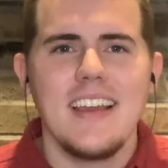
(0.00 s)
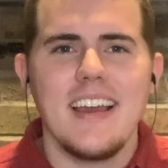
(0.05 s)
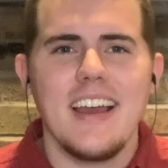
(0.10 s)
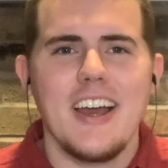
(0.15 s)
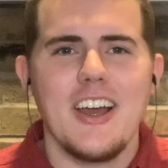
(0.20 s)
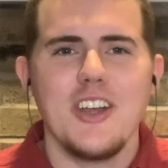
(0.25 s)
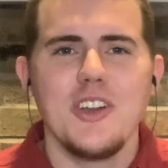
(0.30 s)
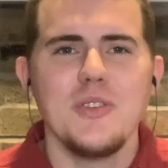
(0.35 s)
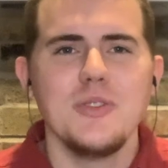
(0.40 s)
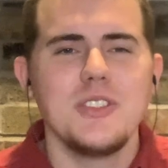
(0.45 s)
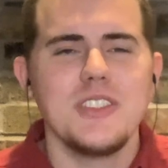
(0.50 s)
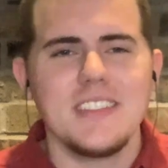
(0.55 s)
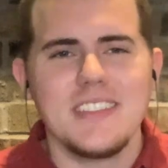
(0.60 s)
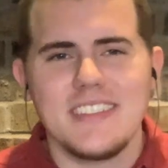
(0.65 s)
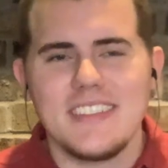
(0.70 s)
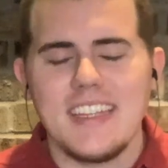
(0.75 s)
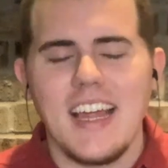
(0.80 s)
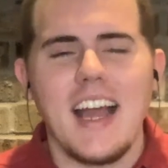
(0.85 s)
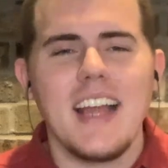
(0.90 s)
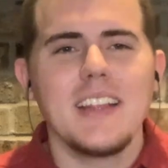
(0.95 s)
who
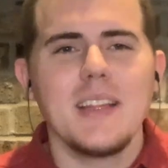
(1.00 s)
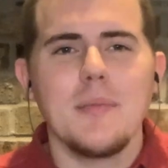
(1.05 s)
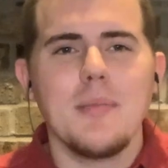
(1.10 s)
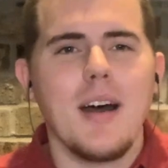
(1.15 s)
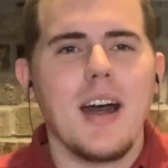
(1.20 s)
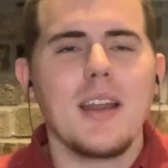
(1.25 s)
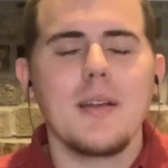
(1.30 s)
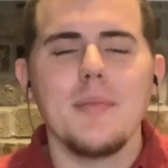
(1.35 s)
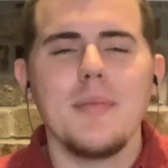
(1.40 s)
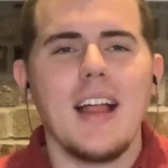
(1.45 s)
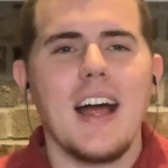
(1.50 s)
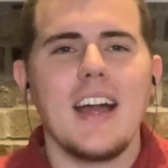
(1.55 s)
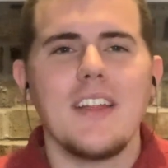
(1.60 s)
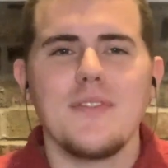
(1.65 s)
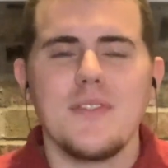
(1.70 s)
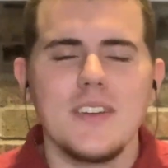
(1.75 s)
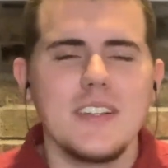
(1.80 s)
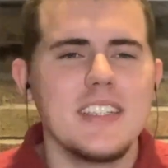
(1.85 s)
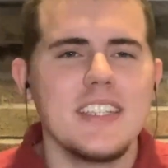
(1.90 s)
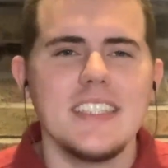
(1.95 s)
just signed the bottom line
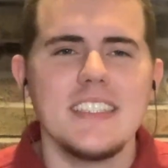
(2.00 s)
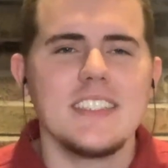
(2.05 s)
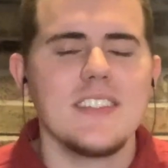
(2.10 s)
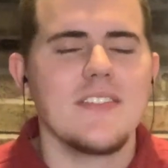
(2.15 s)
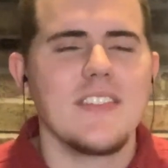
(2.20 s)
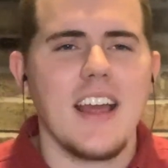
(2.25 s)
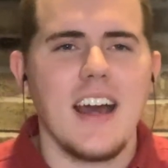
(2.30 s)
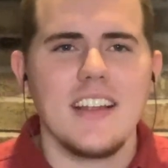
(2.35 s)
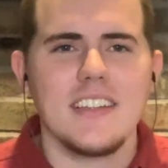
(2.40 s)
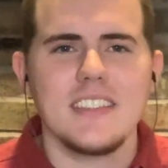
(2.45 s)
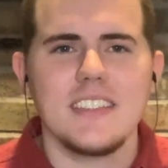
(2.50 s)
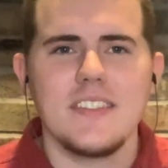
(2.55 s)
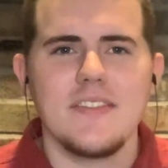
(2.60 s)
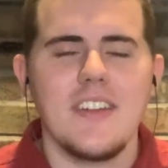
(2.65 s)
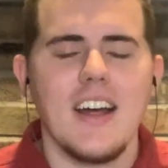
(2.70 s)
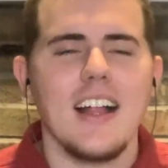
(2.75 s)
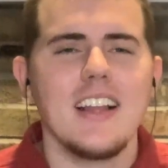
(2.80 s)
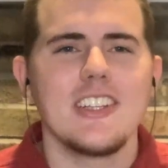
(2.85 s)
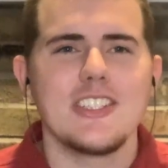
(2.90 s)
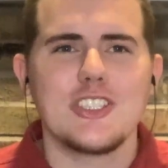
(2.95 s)
for tens of thousands of
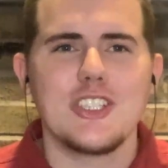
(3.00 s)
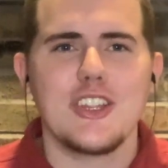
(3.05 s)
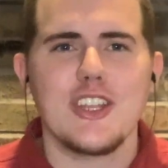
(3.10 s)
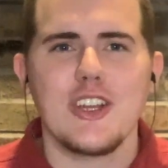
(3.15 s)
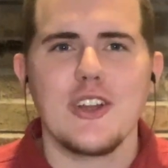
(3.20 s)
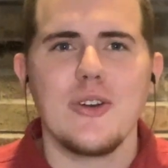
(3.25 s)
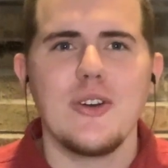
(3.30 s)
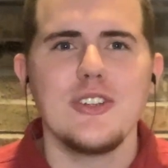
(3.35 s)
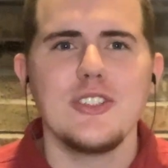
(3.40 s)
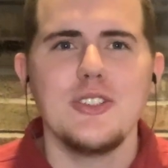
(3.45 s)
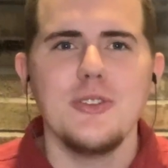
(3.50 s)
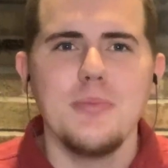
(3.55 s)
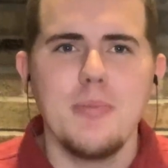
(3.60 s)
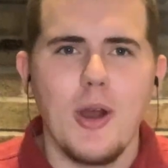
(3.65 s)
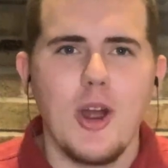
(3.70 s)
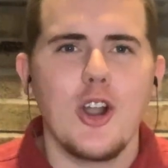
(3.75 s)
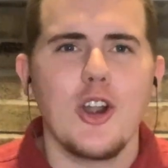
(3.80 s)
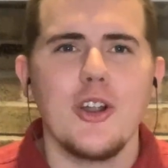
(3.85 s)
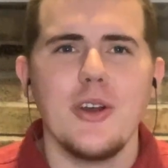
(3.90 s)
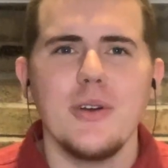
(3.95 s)
dollars that they're going to
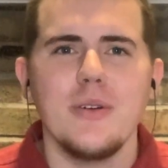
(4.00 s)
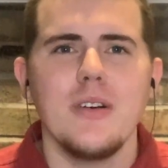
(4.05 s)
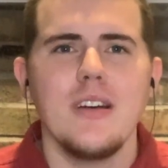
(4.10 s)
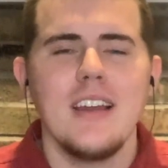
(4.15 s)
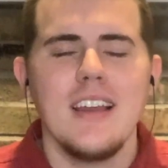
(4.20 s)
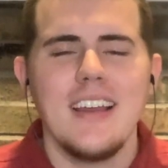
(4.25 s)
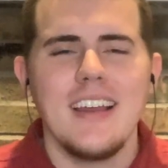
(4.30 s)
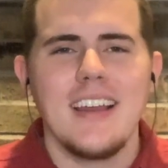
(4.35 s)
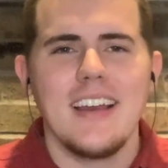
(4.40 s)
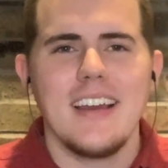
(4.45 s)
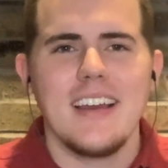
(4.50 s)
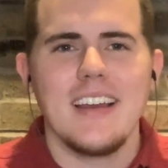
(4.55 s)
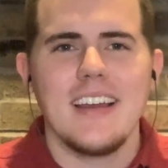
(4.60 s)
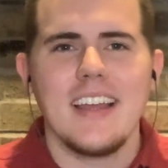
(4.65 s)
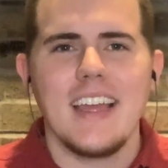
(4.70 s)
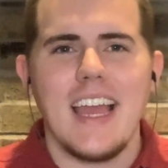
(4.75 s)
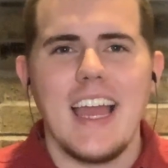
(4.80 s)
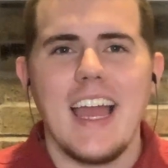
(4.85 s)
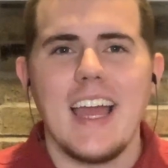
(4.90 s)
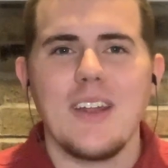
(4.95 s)
borrow
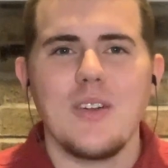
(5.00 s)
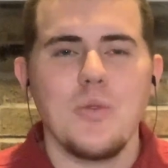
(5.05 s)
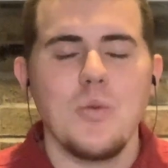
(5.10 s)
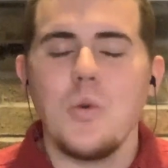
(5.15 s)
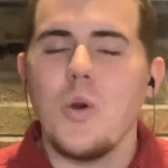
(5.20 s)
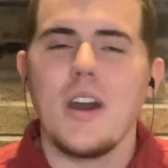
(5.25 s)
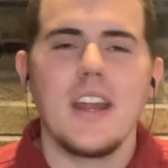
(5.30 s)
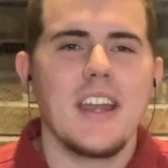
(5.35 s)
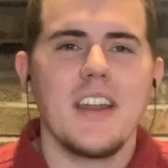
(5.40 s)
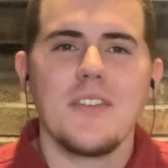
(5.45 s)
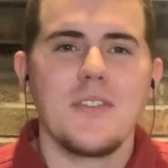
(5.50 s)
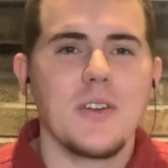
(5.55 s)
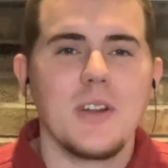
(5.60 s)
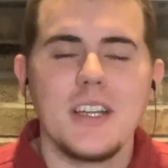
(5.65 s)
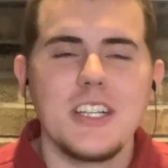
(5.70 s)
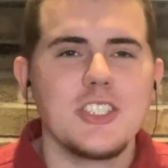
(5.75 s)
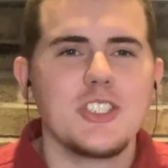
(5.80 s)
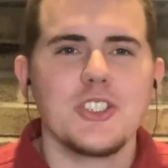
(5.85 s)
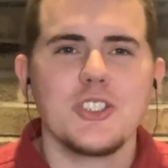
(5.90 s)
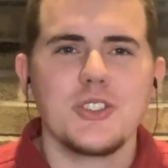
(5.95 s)
at whatever
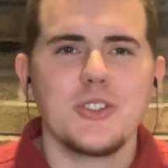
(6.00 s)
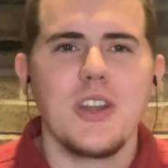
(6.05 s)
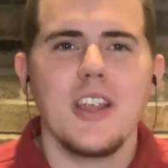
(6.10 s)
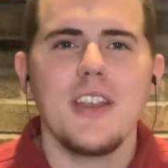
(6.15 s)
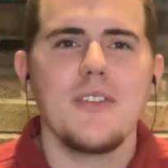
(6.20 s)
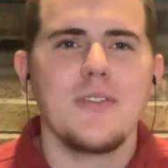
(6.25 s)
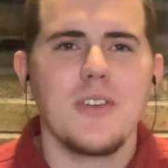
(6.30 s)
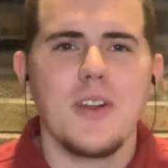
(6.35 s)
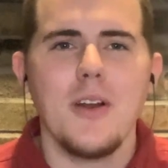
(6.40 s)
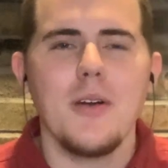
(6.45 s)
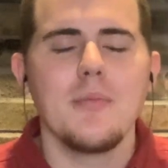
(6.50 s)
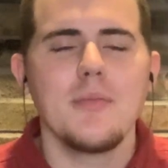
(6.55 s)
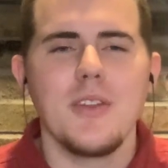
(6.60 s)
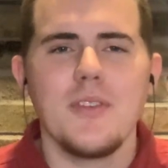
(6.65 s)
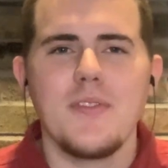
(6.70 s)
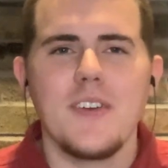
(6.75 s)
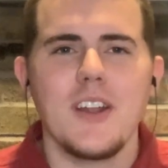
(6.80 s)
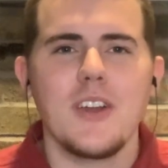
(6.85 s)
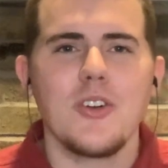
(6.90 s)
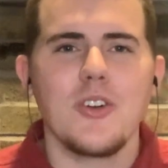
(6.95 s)
interest rate from the
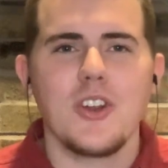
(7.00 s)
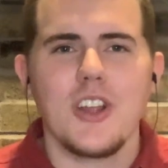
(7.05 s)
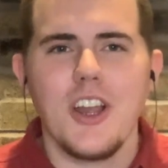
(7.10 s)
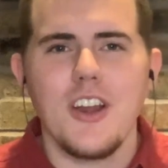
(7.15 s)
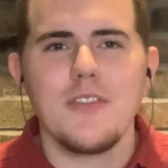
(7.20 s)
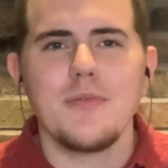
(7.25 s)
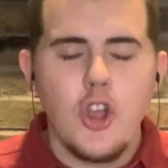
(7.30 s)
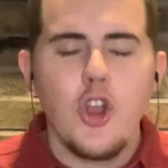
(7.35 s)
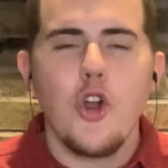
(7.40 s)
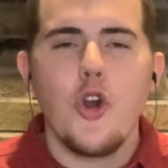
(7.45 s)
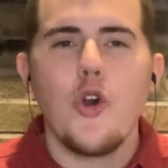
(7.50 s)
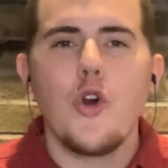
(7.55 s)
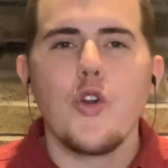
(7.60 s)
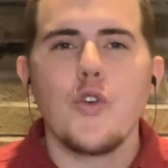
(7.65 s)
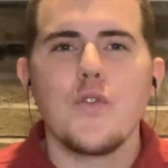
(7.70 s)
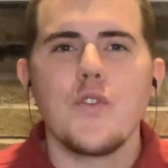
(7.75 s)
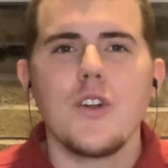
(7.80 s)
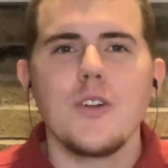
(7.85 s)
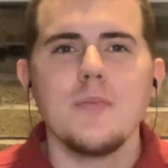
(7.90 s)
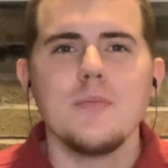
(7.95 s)
federal government or
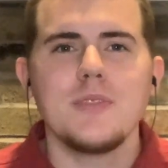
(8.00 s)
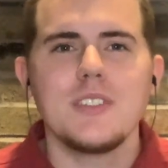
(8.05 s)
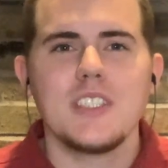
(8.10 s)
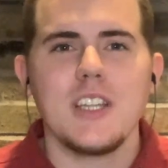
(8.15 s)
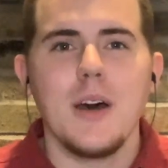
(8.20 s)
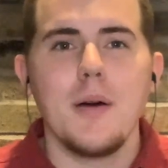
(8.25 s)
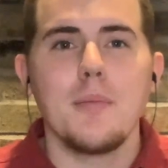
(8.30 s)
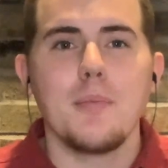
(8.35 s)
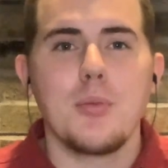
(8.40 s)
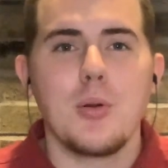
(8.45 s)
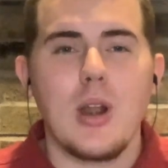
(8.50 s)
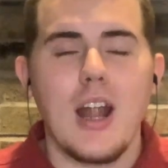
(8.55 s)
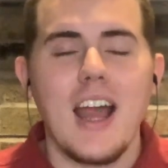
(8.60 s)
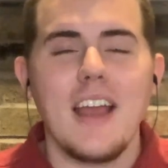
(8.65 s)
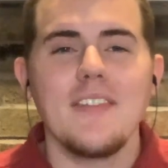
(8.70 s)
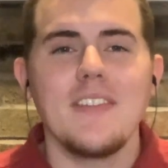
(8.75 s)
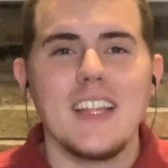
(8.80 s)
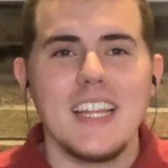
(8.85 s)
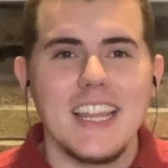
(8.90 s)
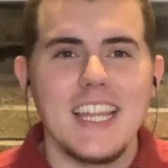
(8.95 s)
from some
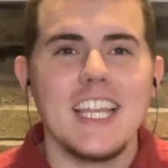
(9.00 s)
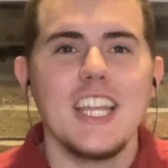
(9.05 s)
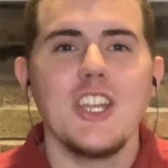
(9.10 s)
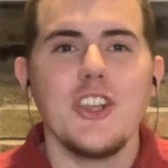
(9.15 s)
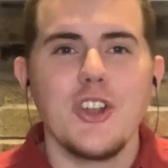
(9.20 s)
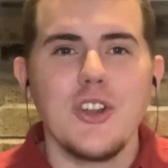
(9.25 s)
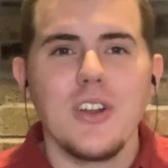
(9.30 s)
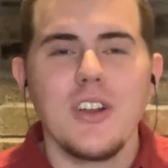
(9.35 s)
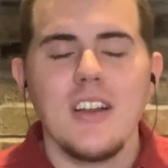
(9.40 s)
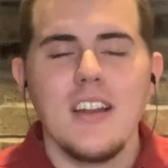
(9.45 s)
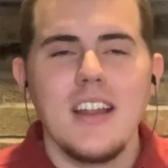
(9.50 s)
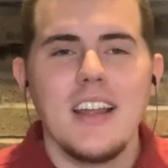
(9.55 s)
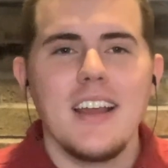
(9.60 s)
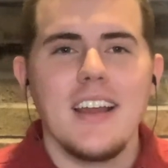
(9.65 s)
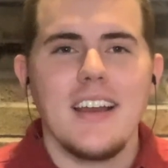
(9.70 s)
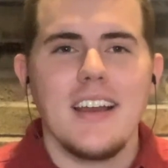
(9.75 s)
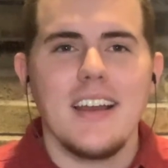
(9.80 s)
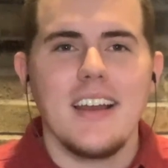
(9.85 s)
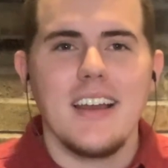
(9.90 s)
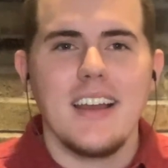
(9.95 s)
private lender
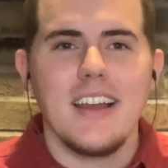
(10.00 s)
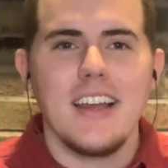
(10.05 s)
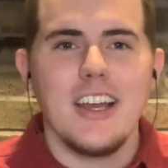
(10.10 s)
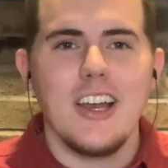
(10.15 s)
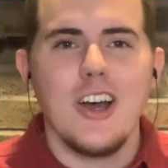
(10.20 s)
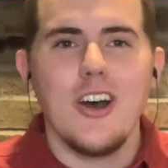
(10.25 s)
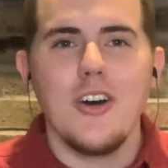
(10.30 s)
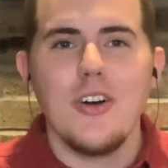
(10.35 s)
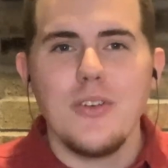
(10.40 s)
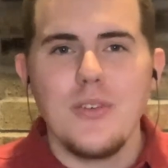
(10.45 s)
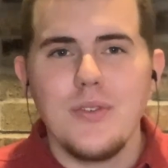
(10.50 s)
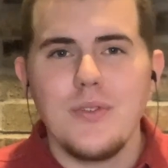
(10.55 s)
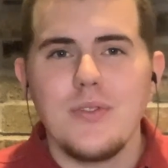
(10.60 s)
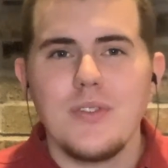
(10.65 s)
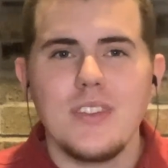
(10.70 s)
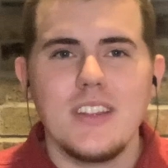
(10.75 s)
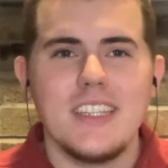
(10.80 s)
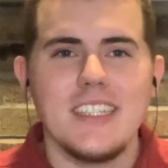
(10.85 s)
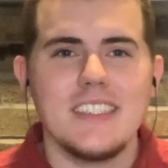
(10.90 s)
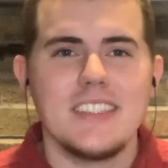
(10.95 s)
of
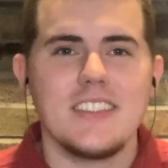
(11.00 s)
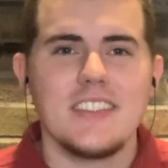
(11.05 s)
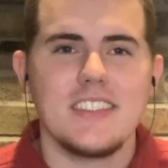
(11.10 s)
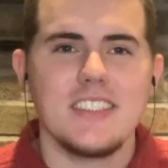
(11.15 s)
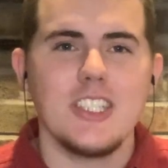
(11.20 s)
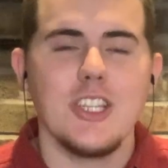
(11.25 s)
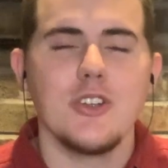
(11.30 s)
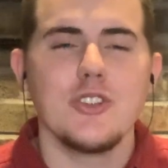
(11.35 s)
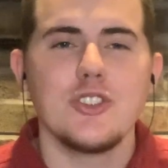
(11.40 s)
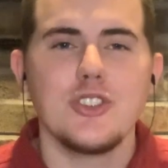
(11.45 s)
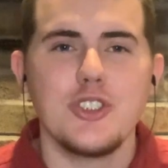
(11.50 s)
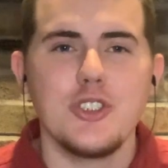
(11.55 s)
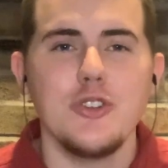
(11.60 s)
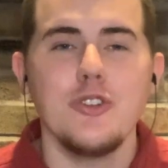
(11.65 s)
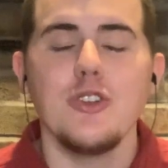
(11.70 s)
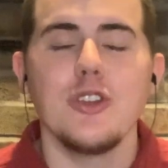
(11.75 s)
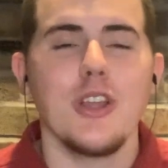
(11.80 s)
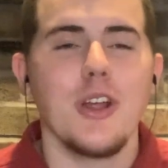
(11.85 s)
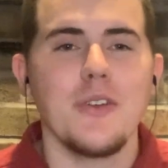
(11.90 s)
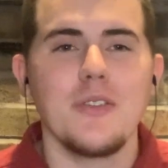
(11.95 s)
this
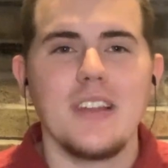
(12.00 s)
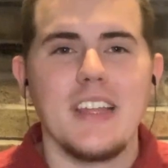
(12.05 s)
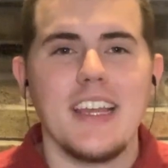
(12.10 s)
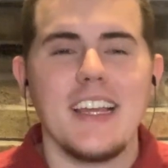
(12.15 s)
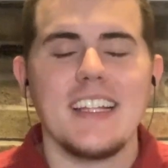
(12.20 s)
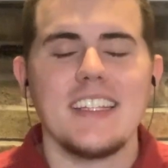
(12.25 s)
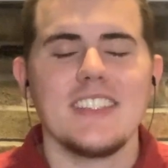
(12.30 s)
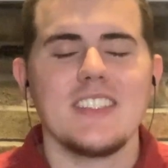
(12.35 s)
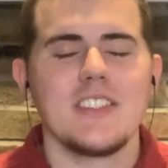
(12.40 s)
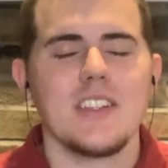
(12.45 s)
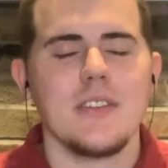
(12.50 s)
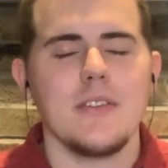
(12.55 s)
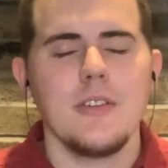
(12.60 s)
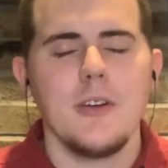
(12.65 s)
student loan debt. And so